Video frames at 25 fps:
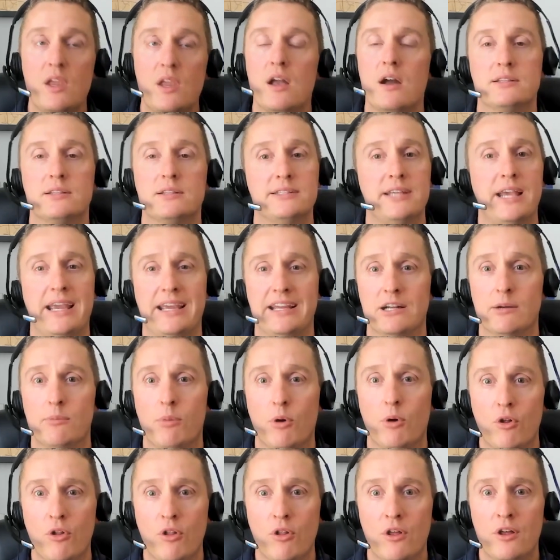
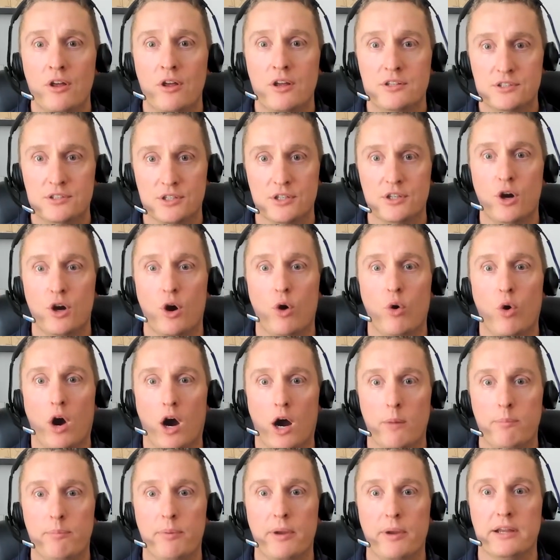attainable to go
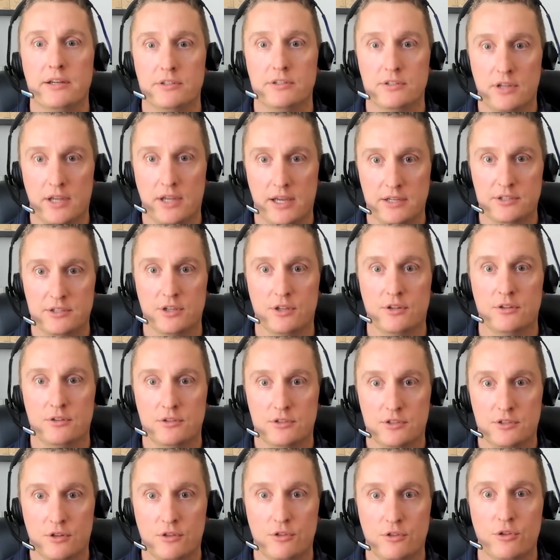up and
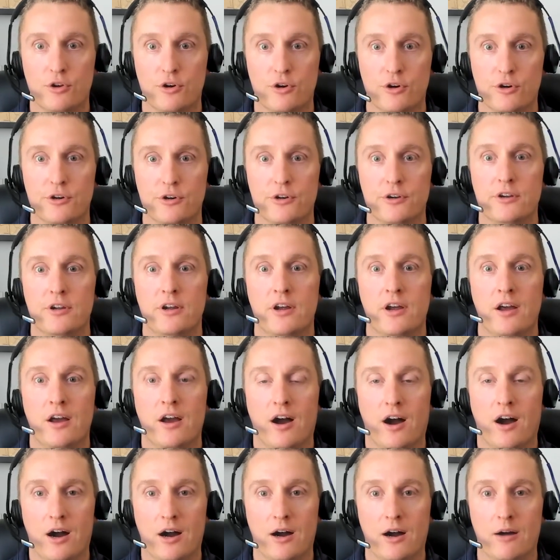to learn
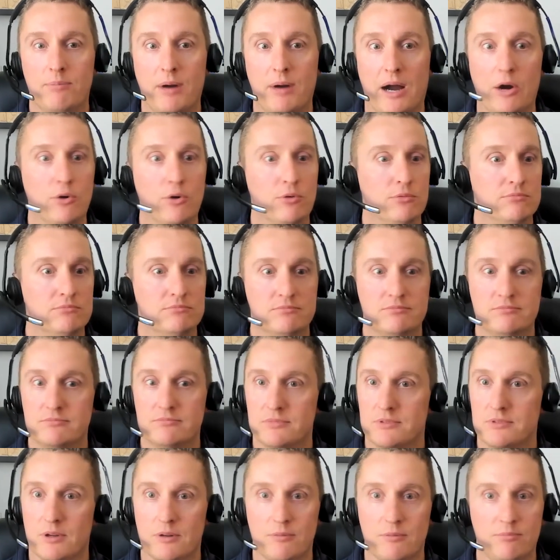about
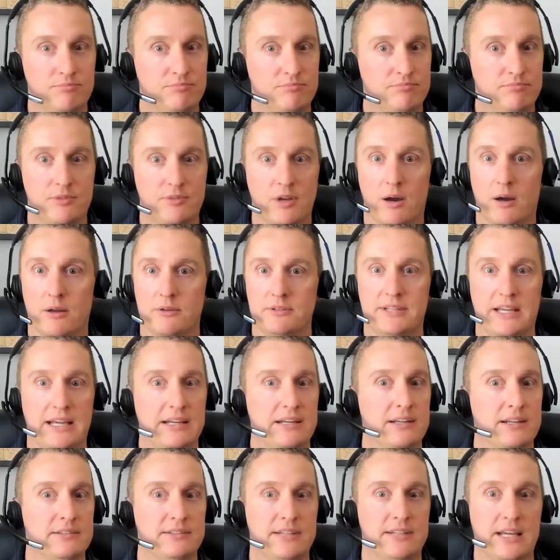
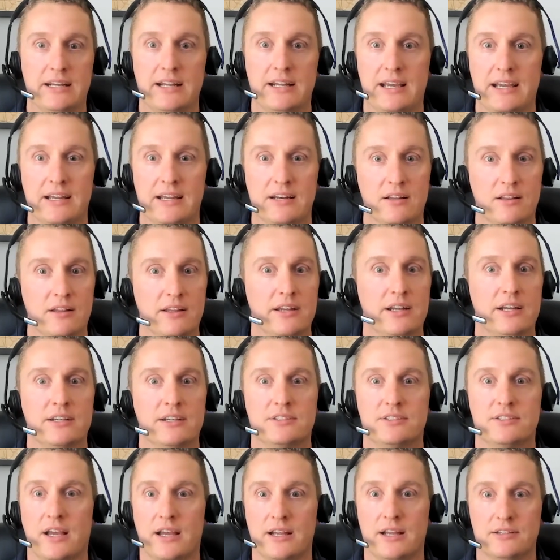data
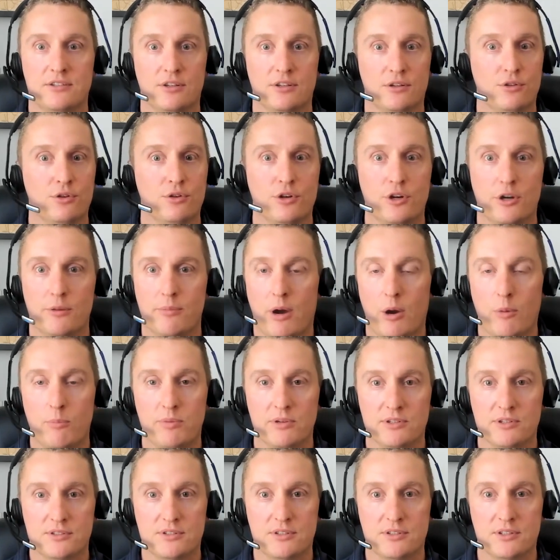analytics and to learn about
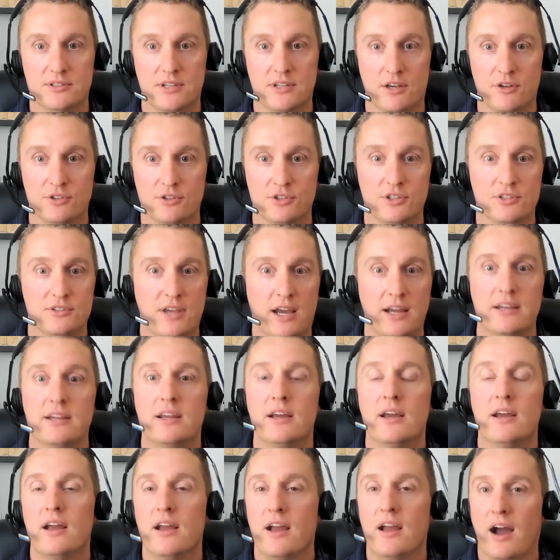business intelligence.
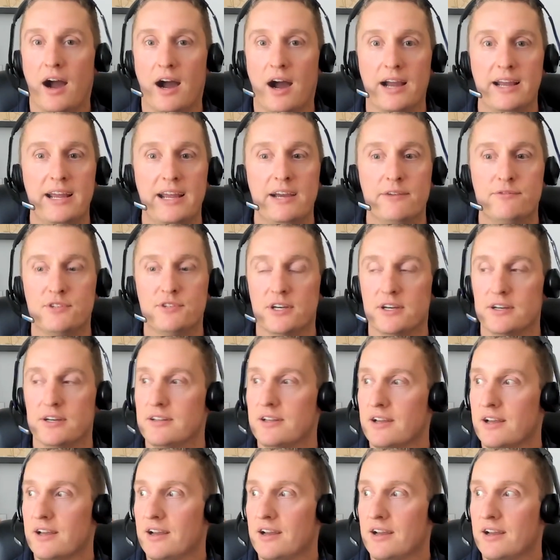I have to